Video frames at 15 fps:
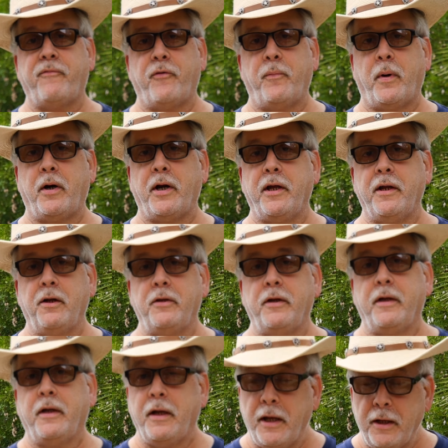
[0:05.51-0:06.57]
from our
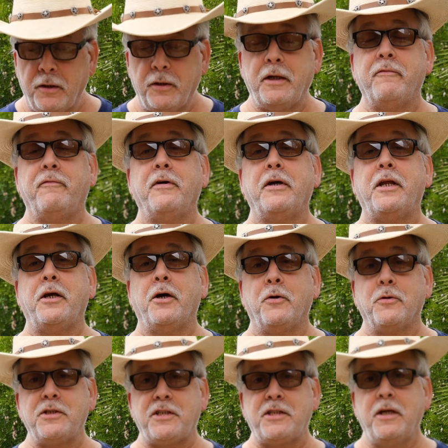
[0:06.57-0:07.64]
Italy
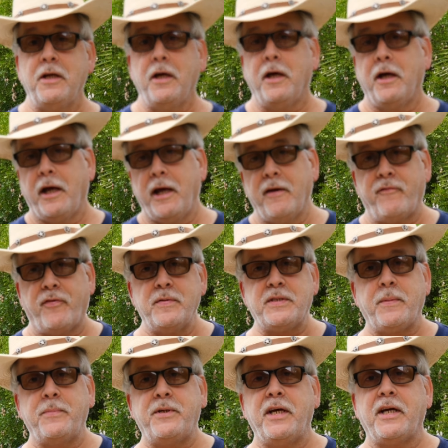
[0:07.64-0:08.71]
videos and from
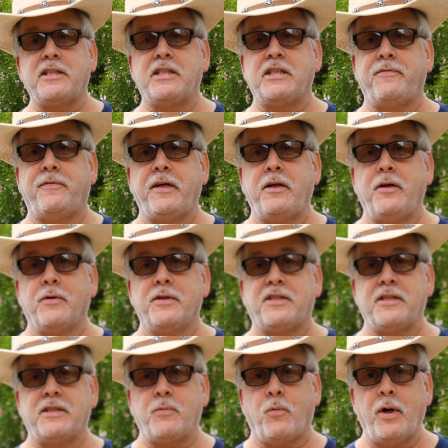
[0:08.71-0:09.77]
some Texas
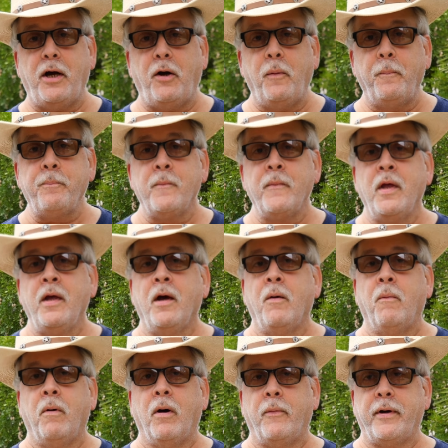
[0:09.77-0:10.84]
videos as well.
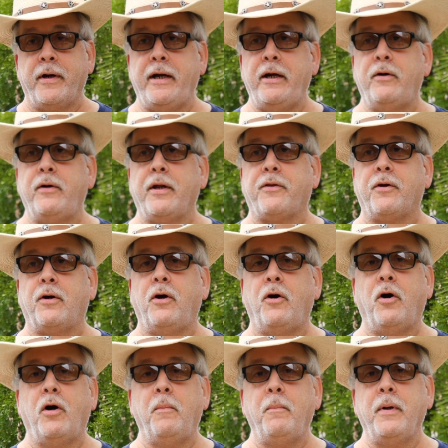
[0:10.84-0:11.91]
Well, we're here at their
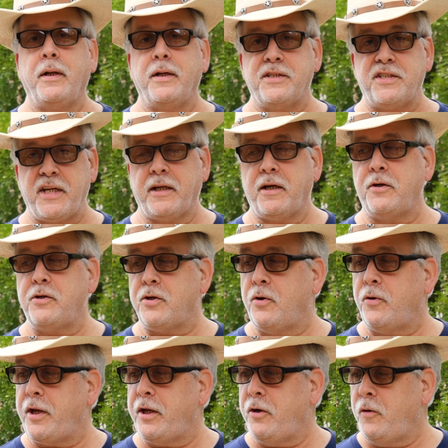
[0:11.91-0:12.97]
home in San
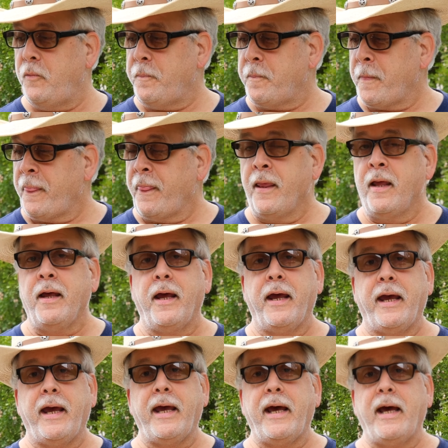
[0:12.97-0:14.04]
Antonio,
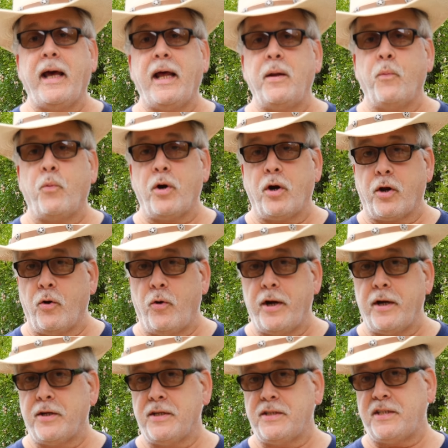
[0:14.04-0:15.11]
and we're
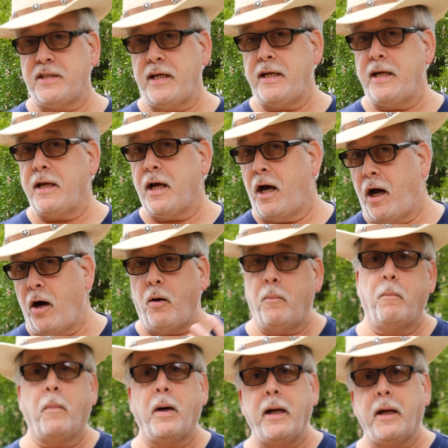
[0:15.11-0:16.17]
going to see how
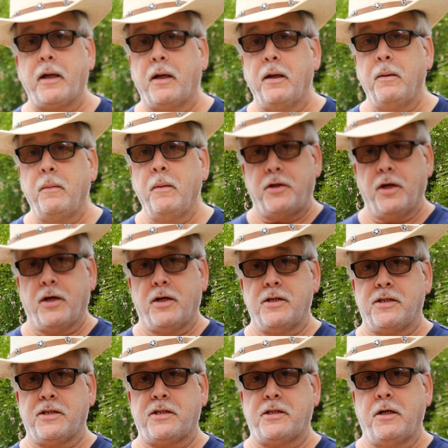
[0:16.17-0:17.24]
Mike
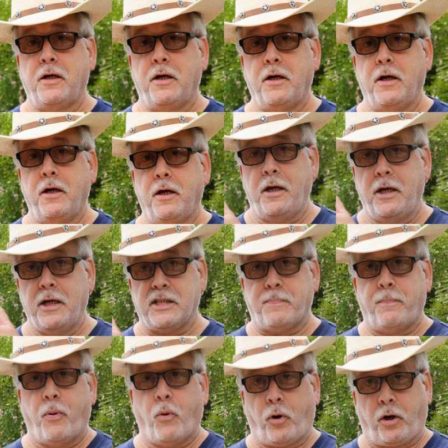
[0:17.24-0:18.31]
does his
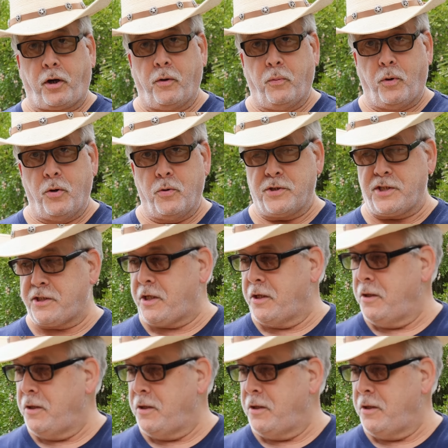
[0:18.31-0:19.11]
pork roast.